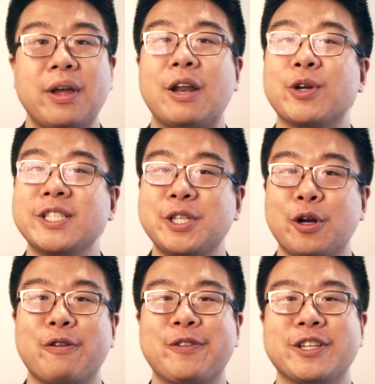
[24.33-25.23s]
and
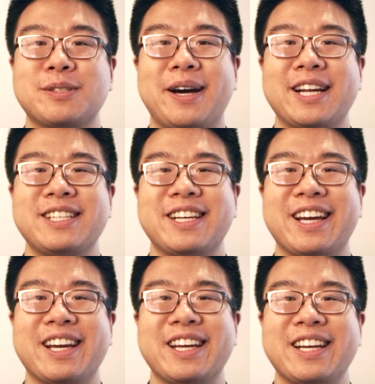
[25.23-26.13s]
reserve your spot
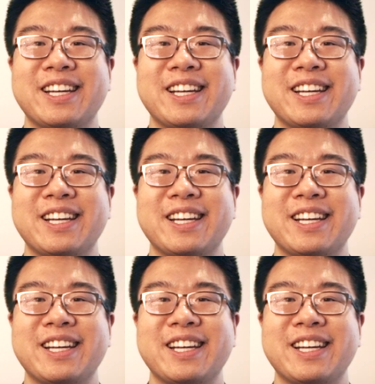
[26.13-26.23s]
today.